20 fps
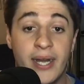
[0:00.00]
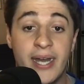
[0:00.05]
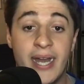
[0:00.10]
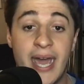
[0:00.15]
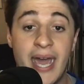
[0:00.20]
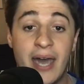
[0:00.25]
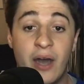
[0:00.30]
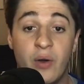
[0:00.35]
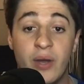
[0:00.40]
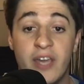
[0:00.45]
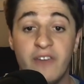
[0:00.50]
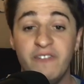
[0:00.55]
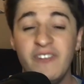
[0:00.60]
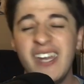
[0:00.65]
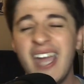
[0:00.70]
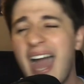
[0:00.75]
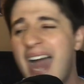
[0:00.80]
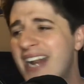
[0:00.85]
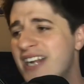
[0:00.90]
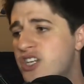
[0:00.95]
Now, if he
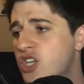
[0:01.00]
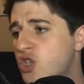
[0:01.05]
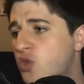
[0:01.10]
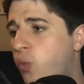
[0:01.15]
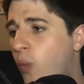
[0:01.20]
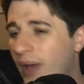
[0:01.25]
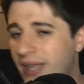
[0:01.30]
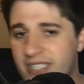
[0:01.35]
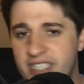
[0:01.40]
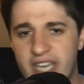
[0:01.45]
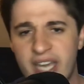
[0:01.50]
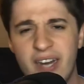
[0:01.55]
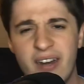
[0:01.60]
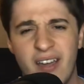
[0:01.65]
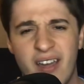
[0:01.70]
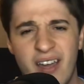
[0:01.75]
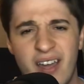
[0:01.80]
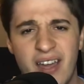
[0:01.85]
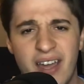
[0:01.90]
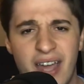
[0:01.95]
kind of just wins it
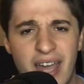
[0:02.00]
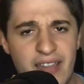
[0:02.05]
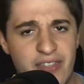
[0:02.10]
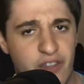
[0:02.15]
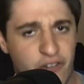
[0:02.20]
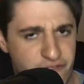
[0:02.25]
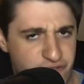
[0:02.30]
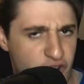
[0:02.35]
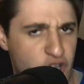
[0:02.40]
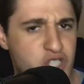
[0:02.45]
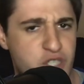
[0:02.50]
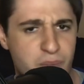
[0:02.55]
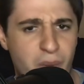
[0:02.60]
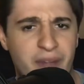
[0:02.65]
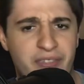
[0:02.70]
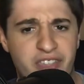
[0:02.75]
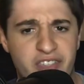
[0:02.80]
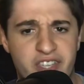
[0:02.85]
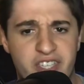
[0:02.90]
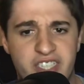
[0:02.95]
in the first
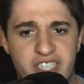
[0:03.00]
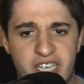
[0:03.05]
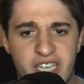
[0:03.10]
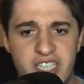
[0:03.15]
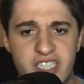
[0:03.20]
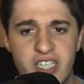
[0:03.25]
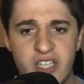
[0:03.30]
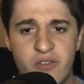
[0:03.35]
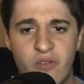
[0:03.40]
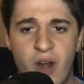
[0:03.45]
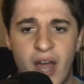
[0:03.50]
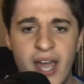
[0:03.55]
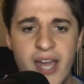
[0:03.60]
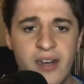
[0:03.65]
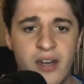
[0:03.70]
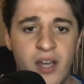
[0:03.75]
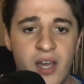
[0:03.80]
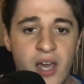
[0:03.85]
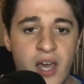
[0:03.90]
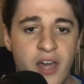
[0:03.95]
month of the season,
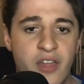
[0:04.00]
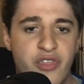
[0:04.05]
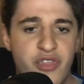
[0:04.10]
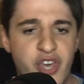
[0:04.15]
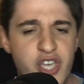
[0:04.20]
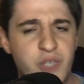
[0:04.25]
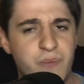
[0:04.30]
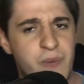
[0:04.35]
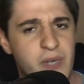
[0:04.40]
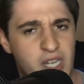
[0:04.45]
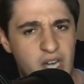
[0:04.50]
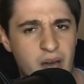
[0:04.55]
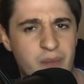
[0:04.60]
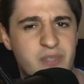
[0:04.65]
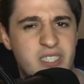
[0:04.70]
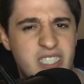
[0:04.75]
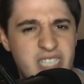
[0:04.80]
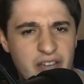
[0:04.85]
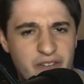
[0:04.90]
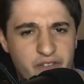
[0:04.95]
right, this
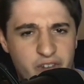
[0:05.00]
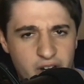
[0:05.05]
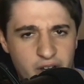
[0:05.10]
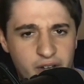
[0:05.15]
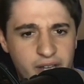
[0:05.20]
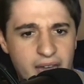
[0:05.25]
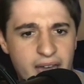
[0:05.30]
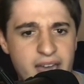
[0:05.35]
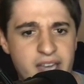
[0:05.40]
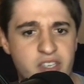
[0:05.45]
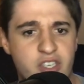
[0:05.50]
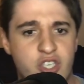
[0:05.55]
becomes different, okay?